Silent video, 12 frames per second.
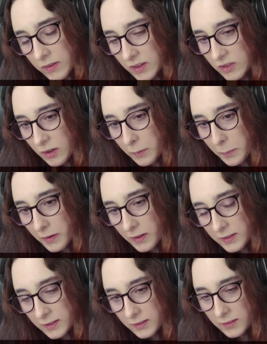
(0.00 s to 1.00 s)
I try to
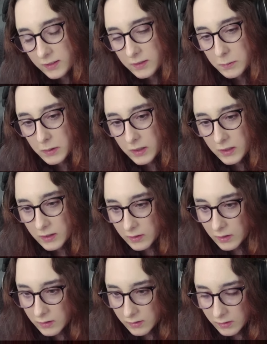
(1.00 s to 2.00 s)
pause it to make it
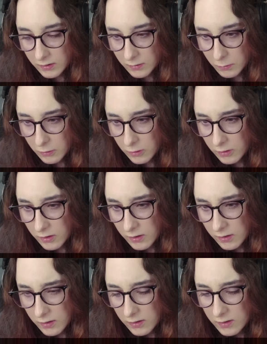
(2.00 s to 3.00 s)
less blurry.